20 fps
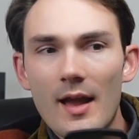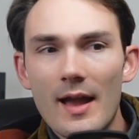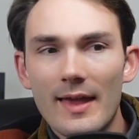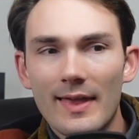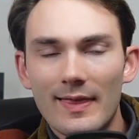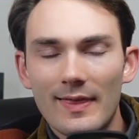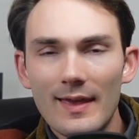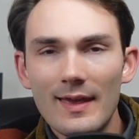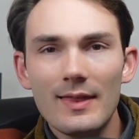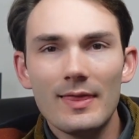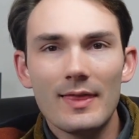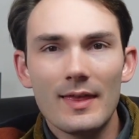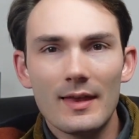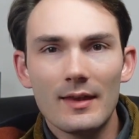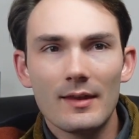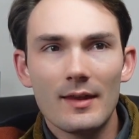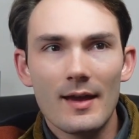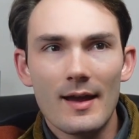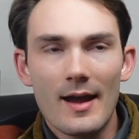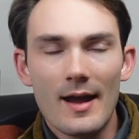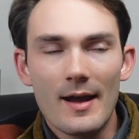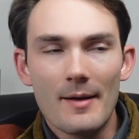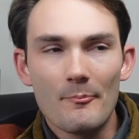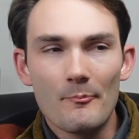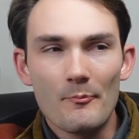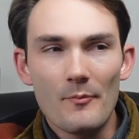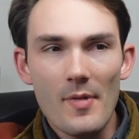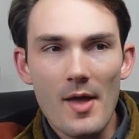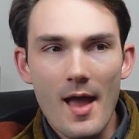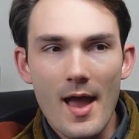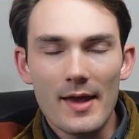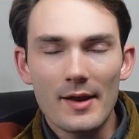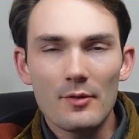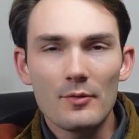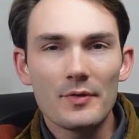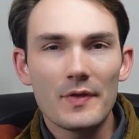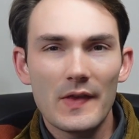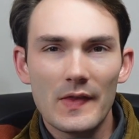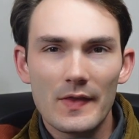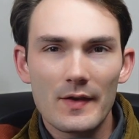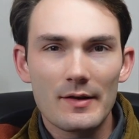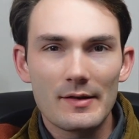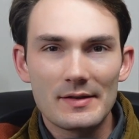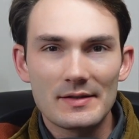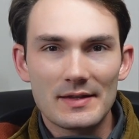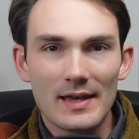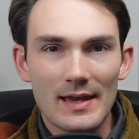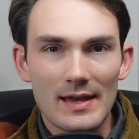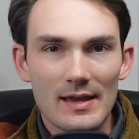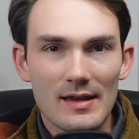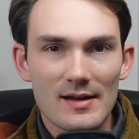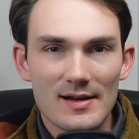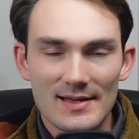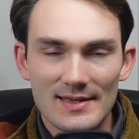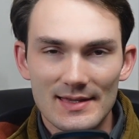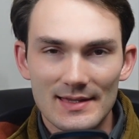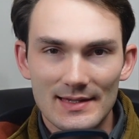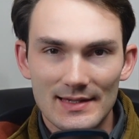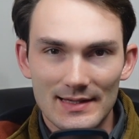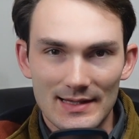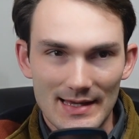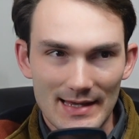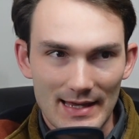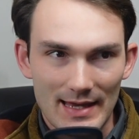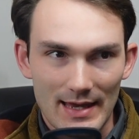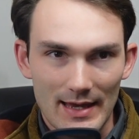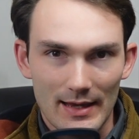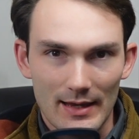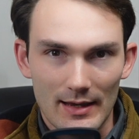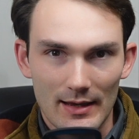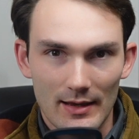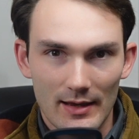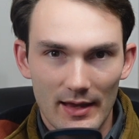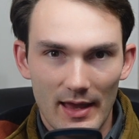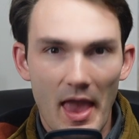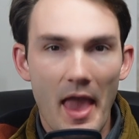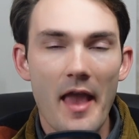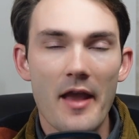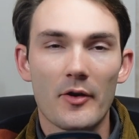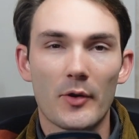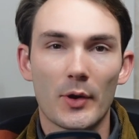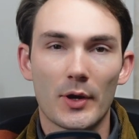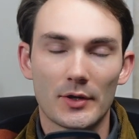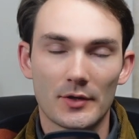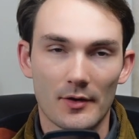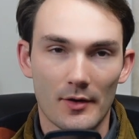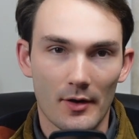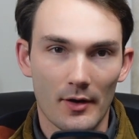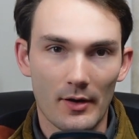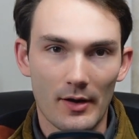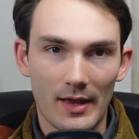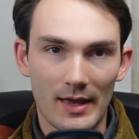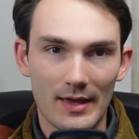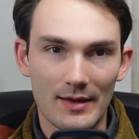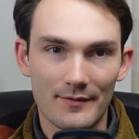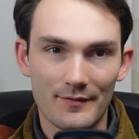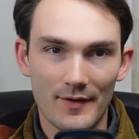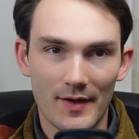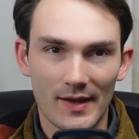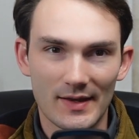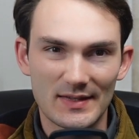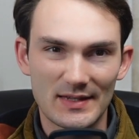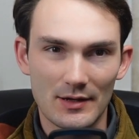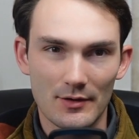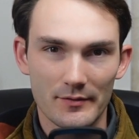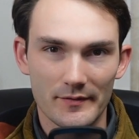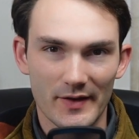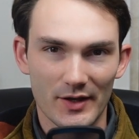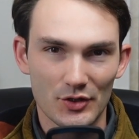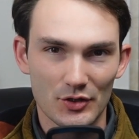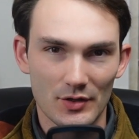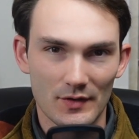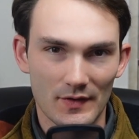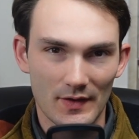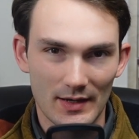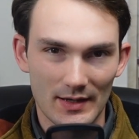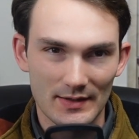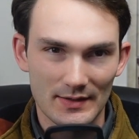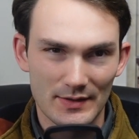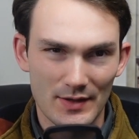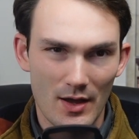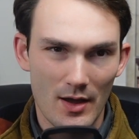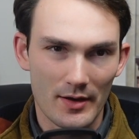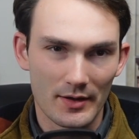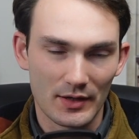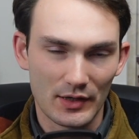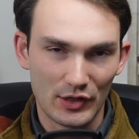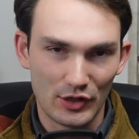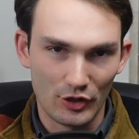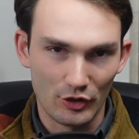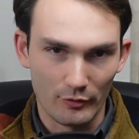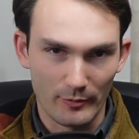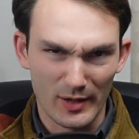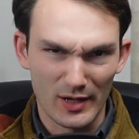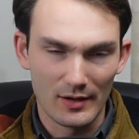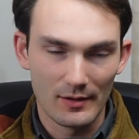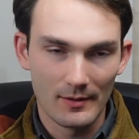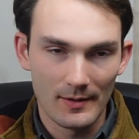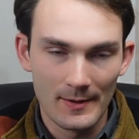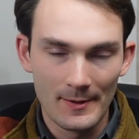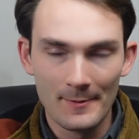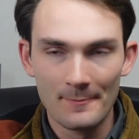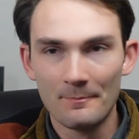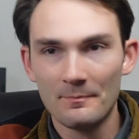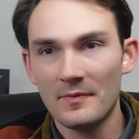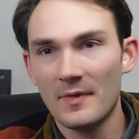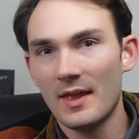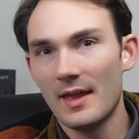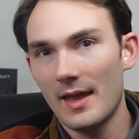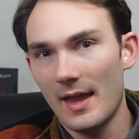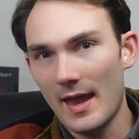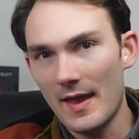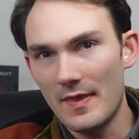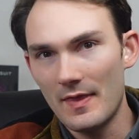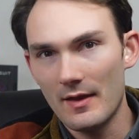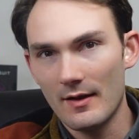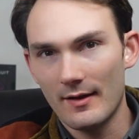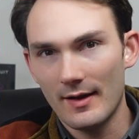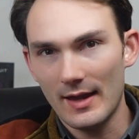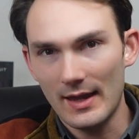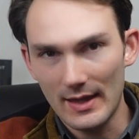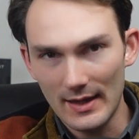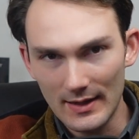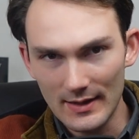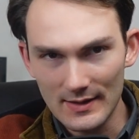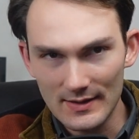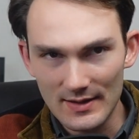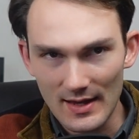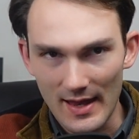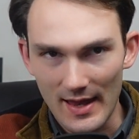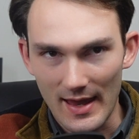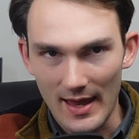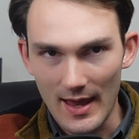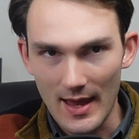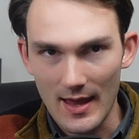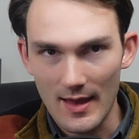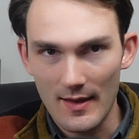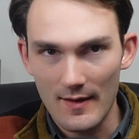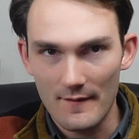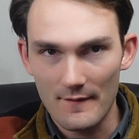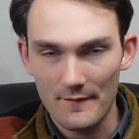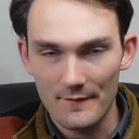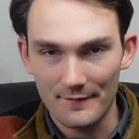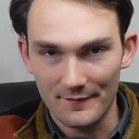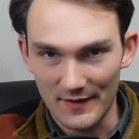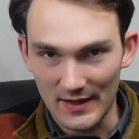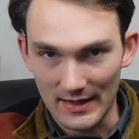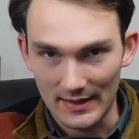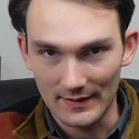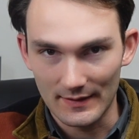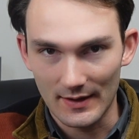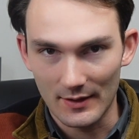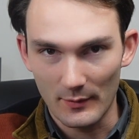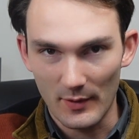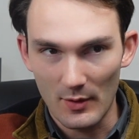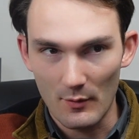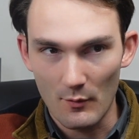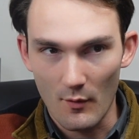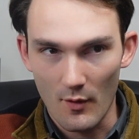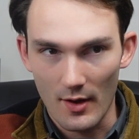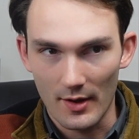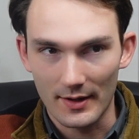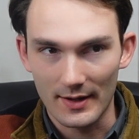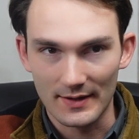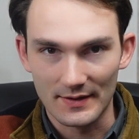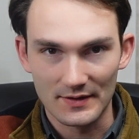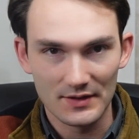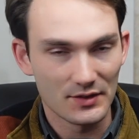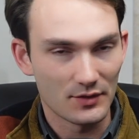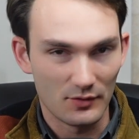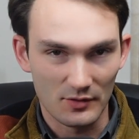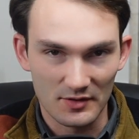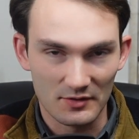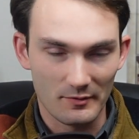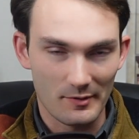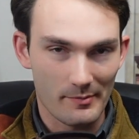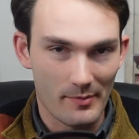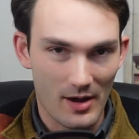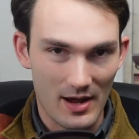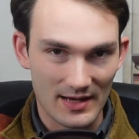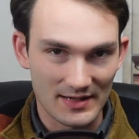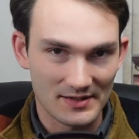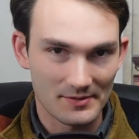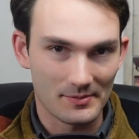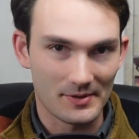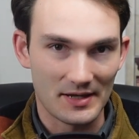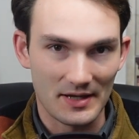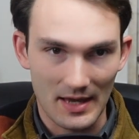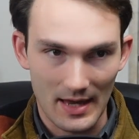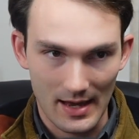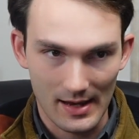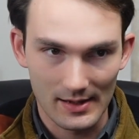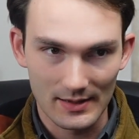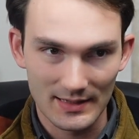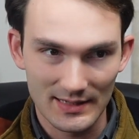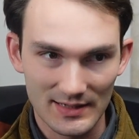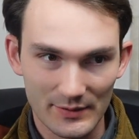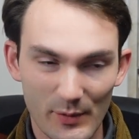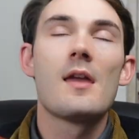I think that um, I don't think there is a gunslinging character in fantasy or fiction that is not human. And there is a feat that we want as soon as we possibly can.